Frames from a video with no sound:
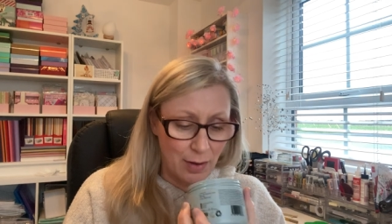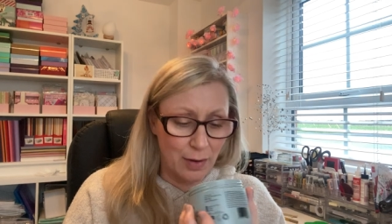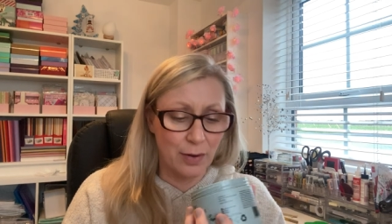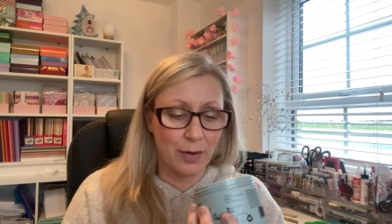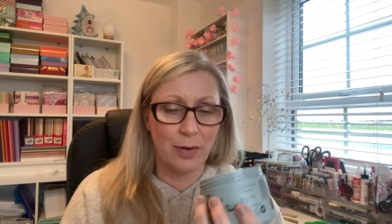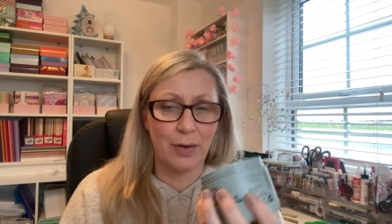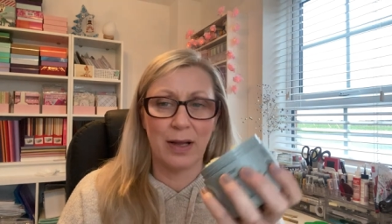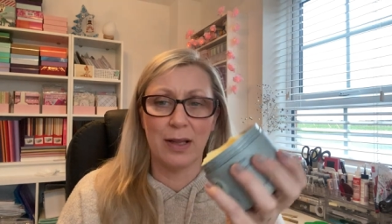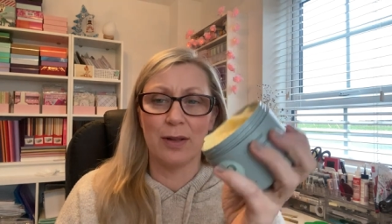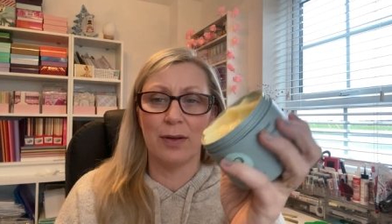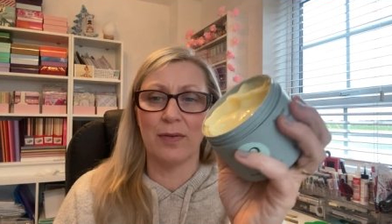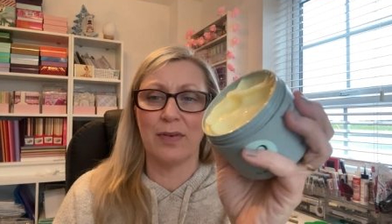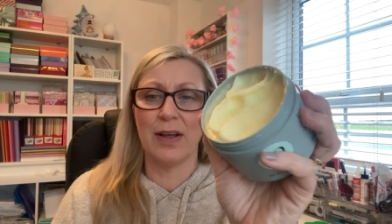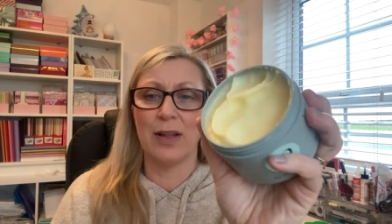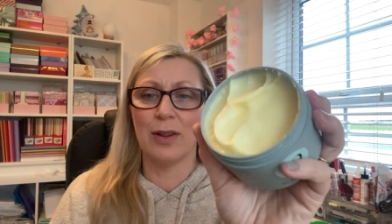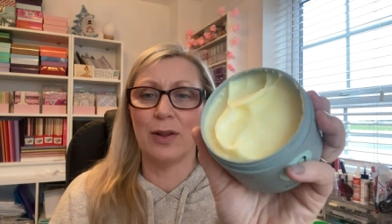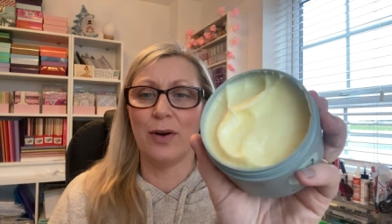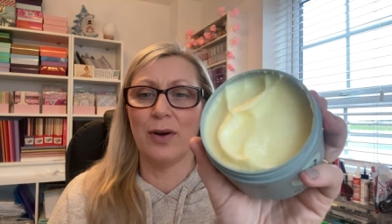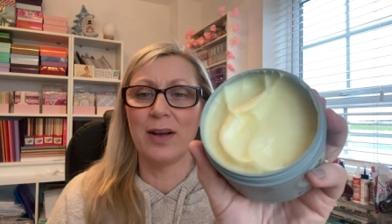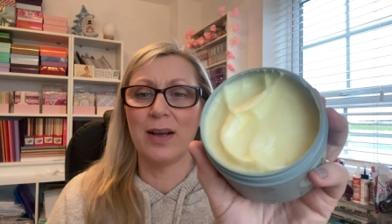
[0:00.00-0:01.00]
Oh, I love
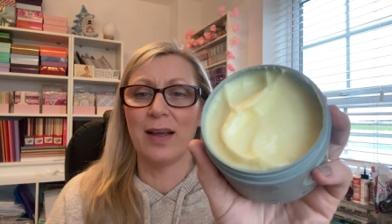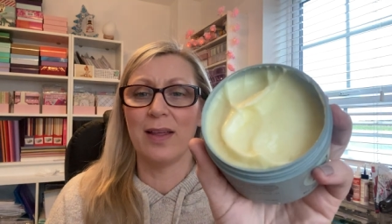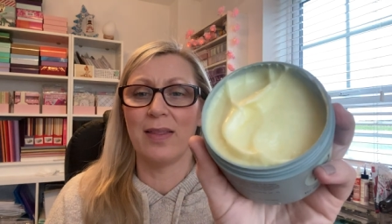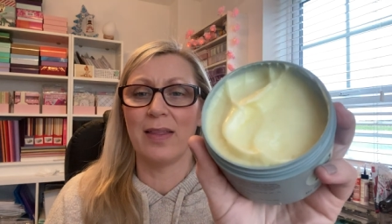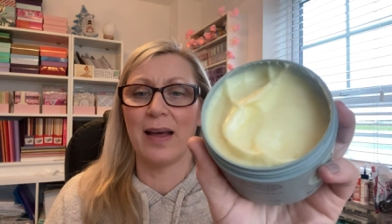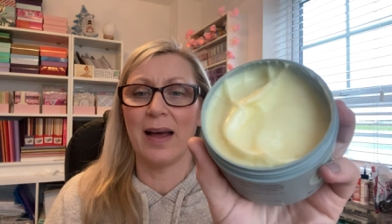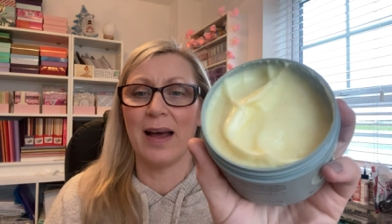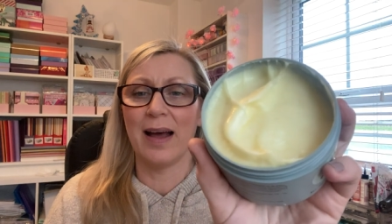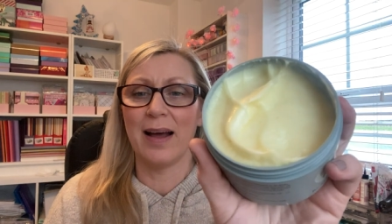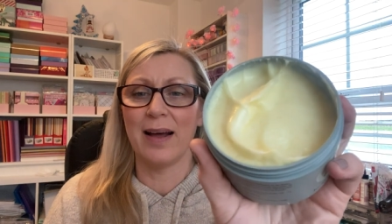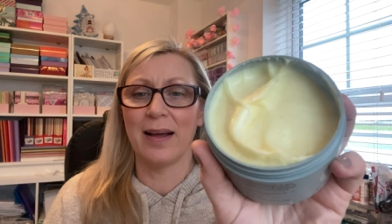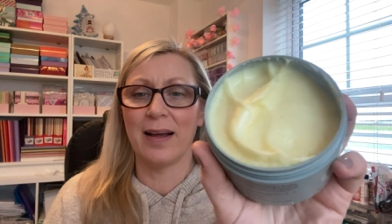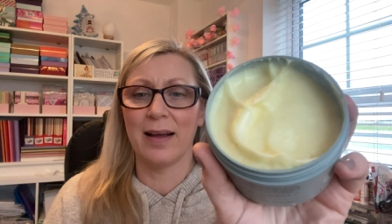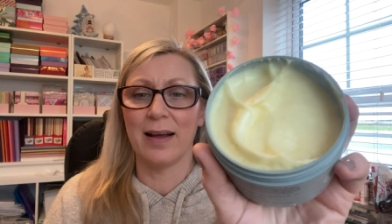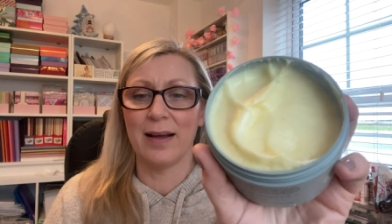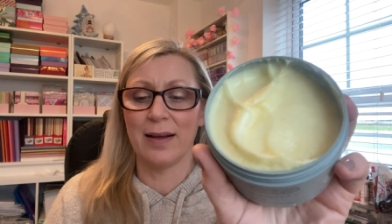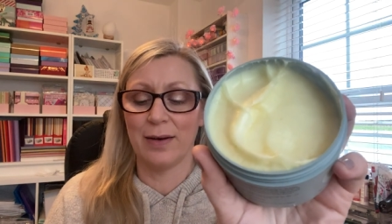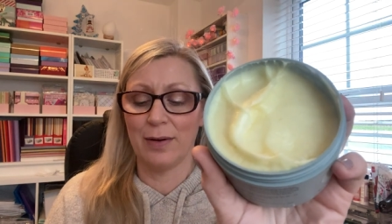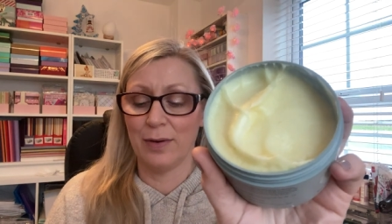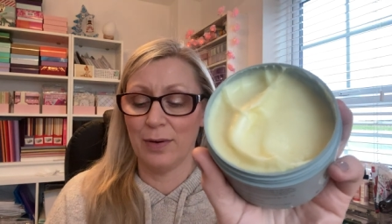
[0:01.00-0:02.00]
it. Look at that.
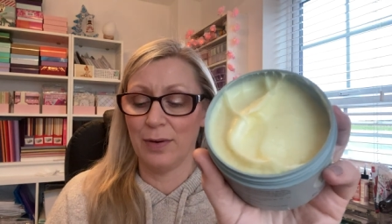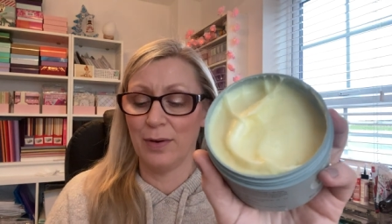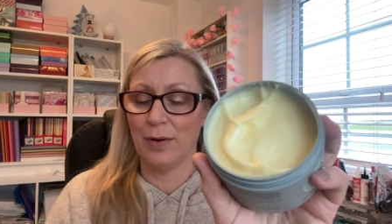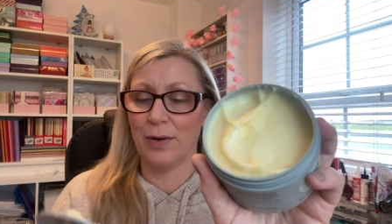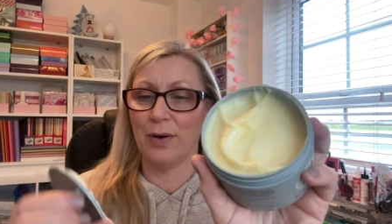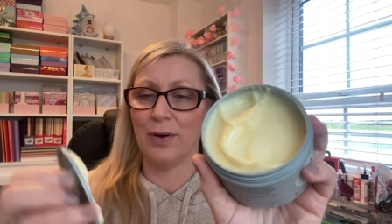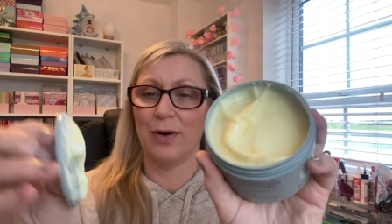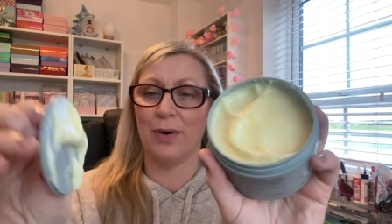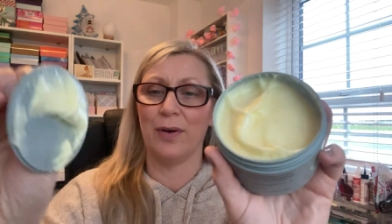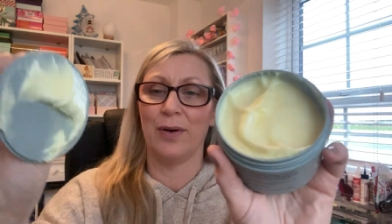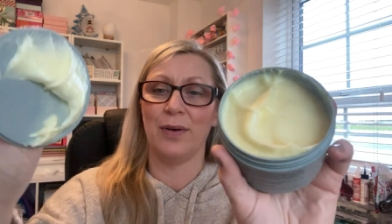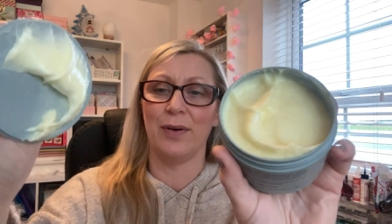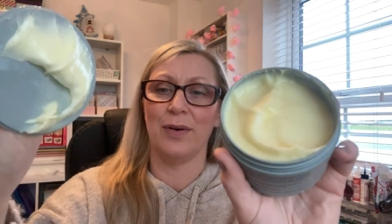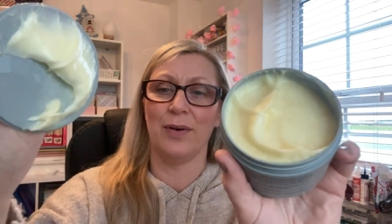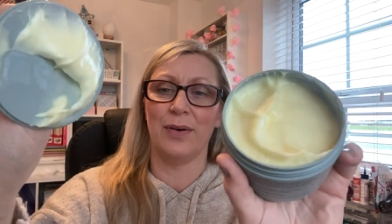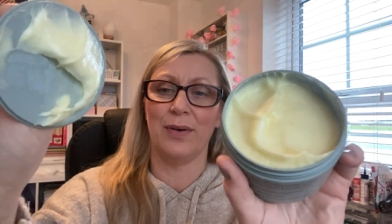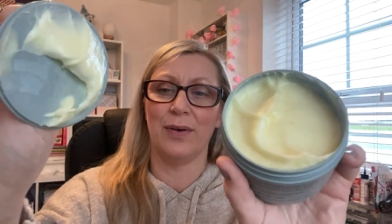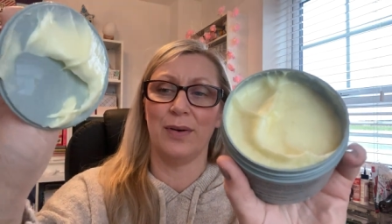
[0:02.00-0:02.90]
Oh,